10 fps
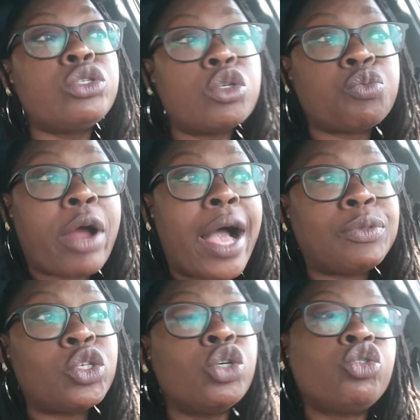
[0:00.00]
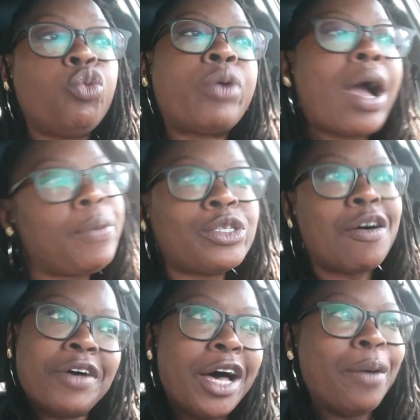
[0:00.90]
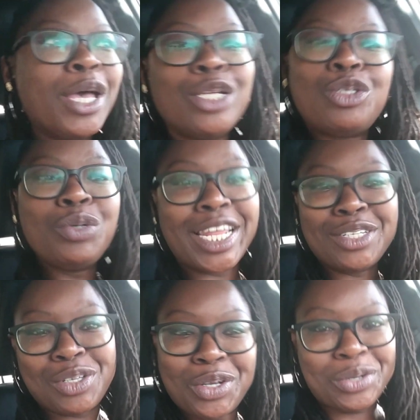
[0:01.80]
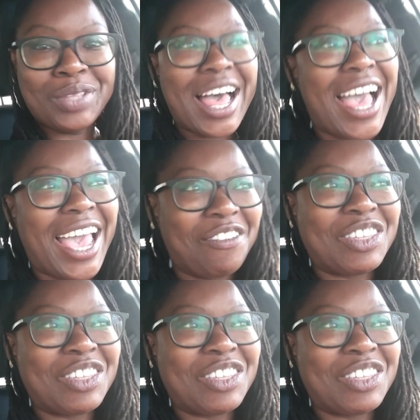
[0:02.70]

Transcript: those props to prop yourself up to get into your new life,